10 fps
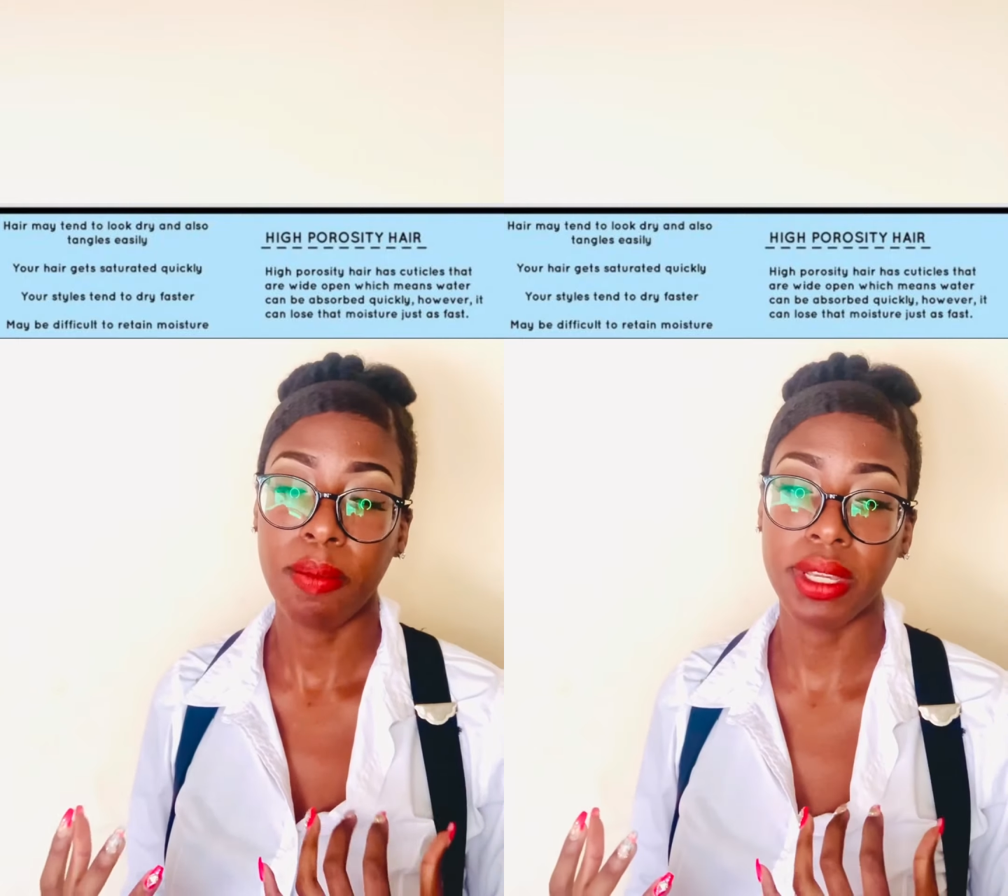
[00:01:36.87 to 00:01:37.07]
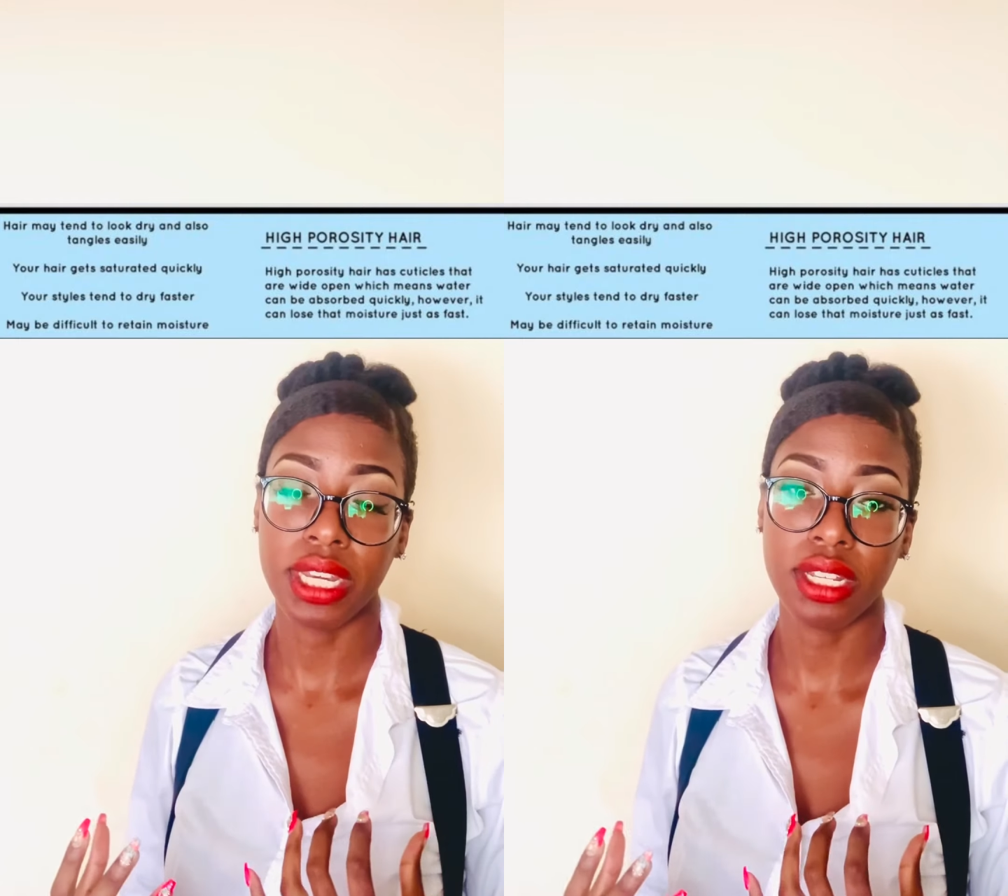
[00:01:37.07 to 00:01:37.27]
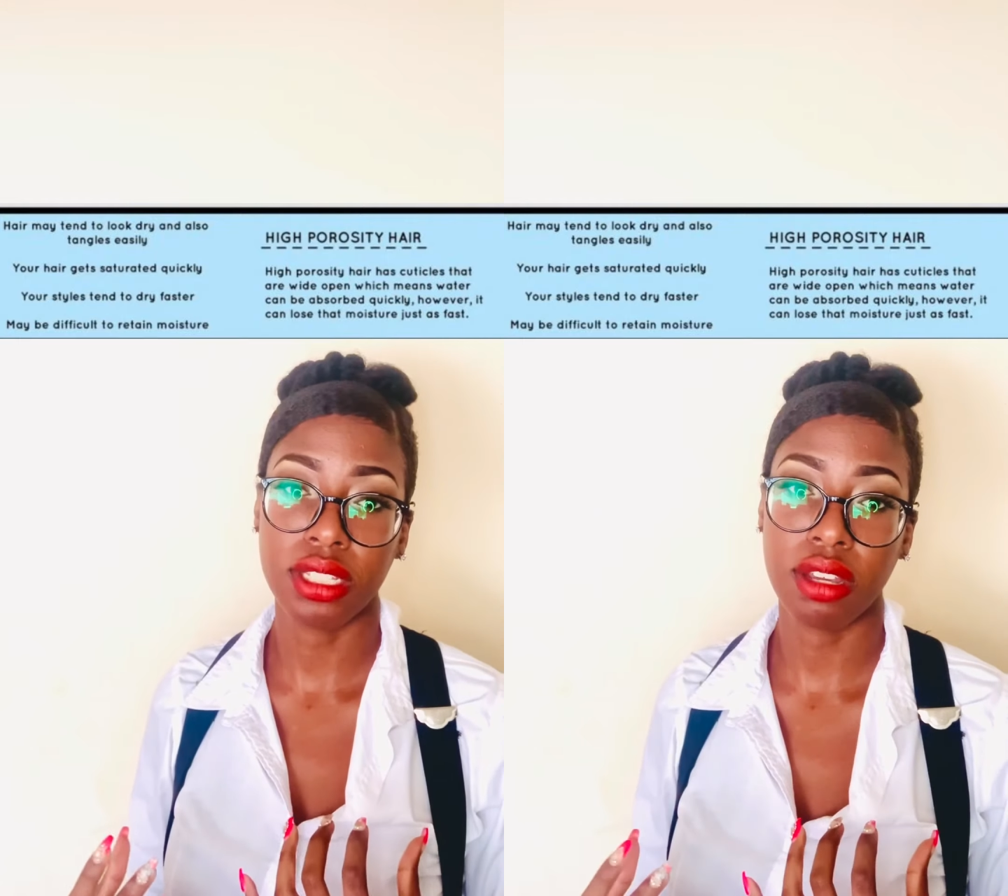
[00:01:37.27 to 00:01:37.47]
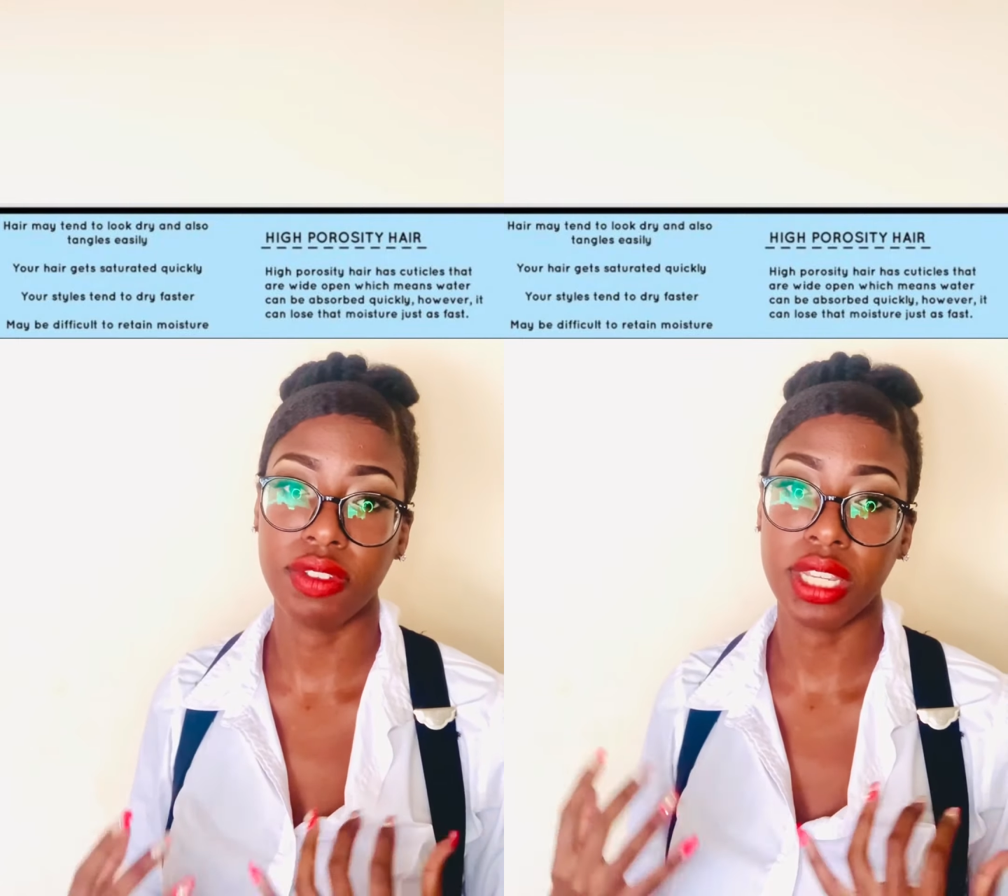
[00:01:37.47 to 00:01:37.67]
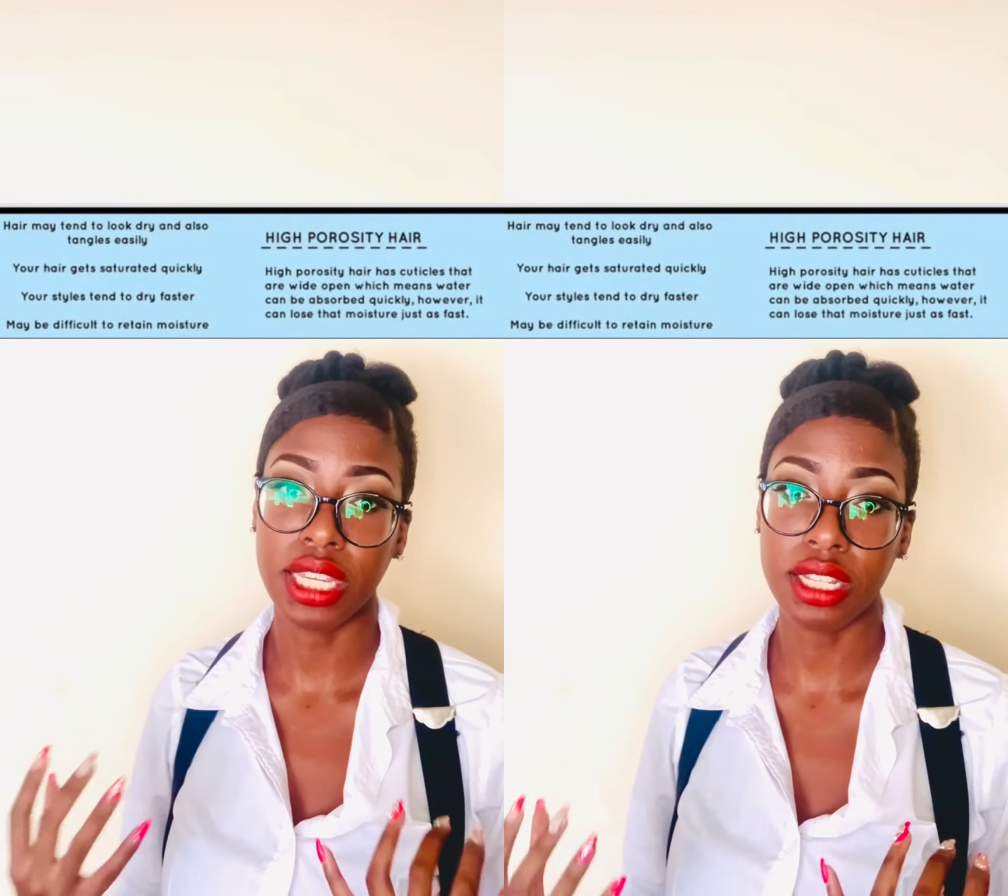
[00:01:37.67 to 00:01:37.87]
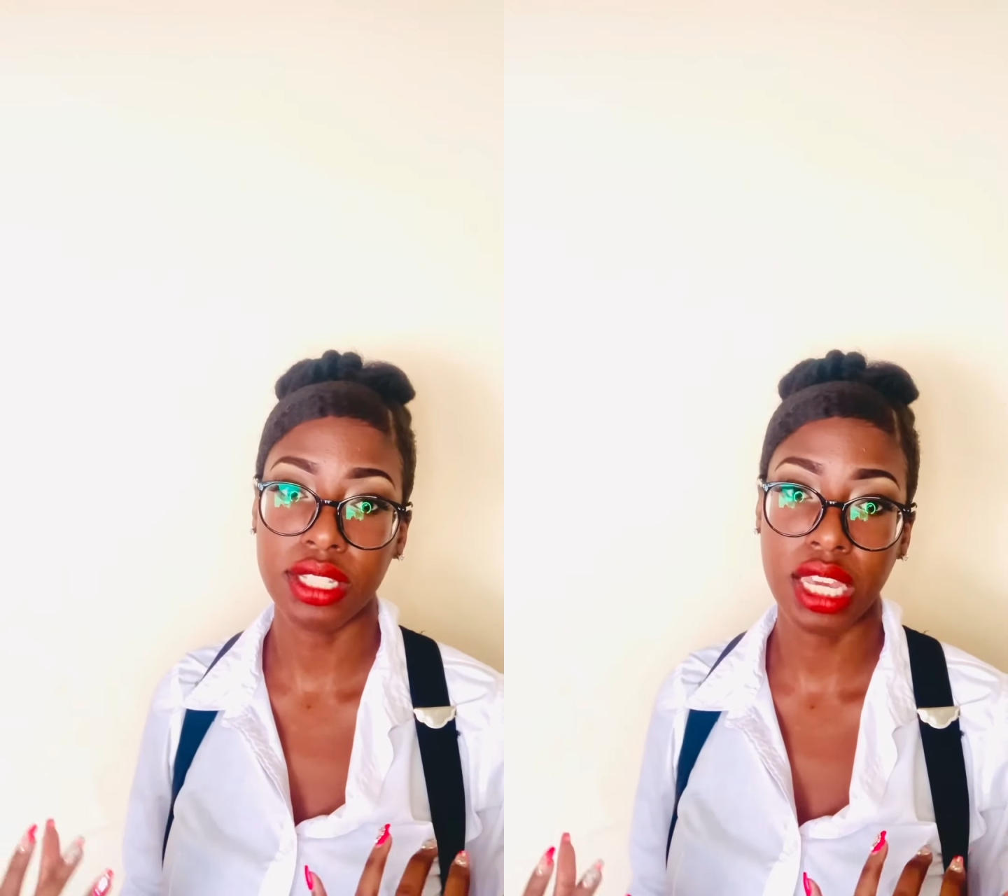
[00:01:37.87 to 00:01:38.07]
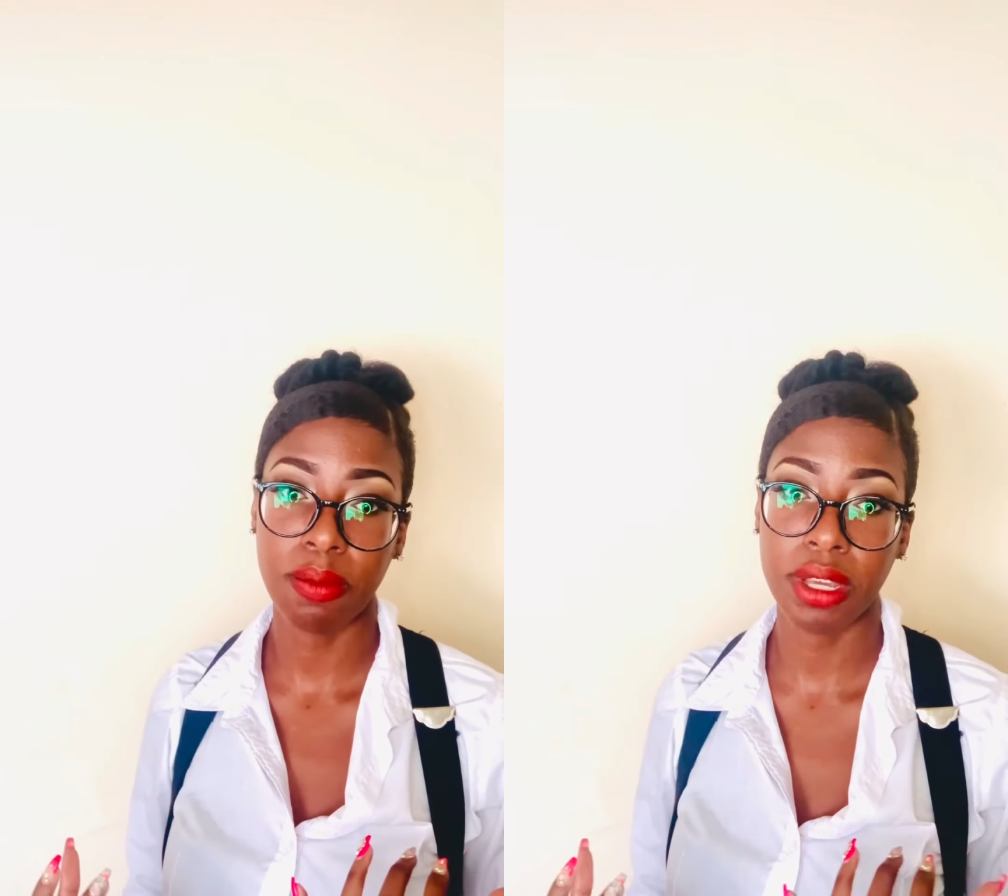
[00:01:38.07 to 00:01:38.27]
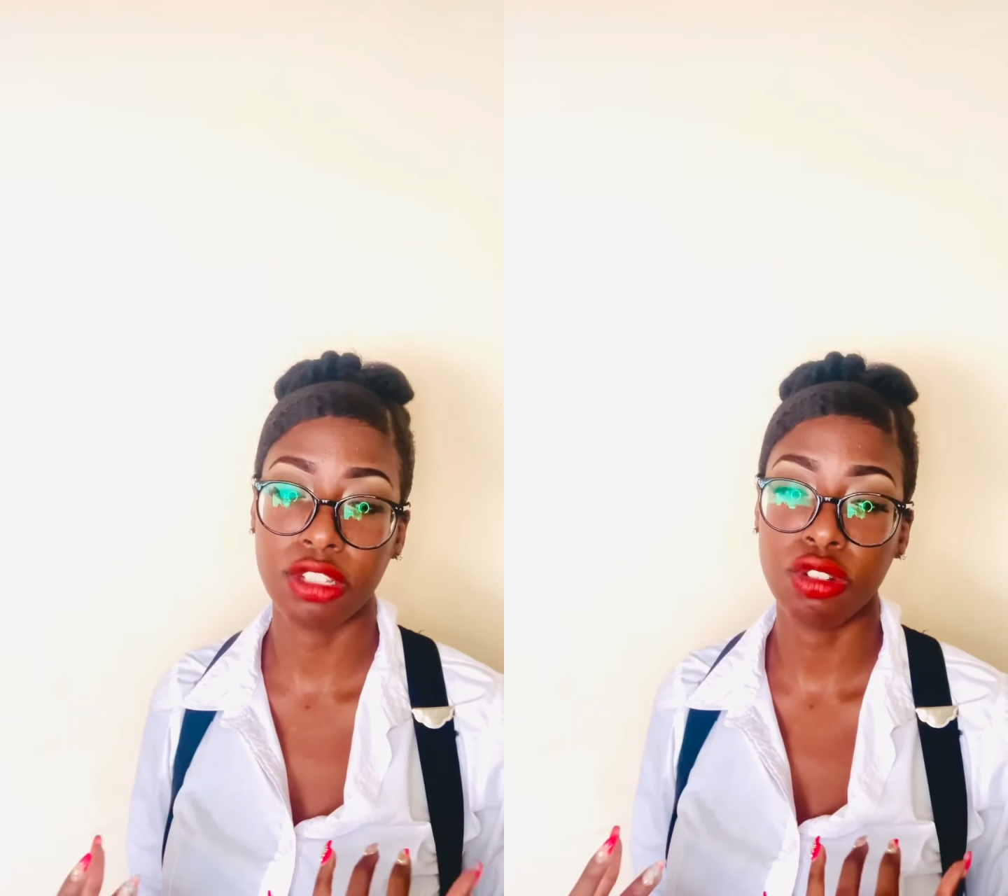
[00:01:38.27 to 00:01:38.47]
because of the heat
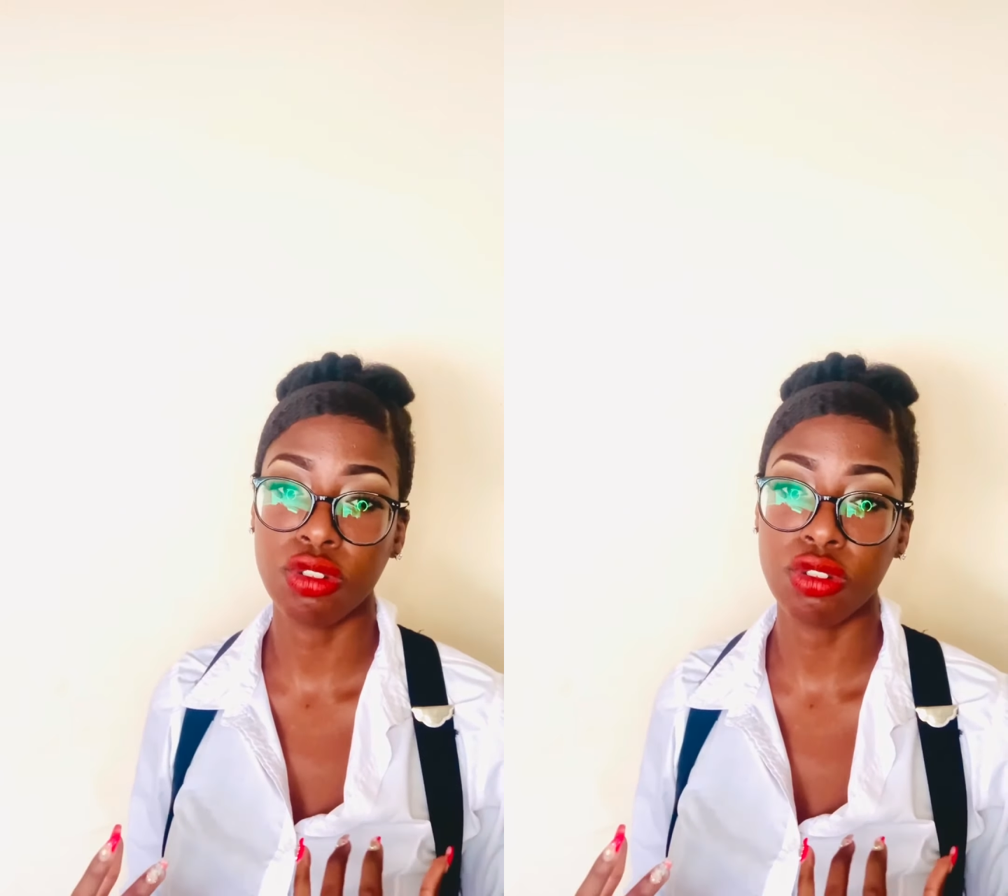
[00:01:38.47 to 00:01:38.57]
damage.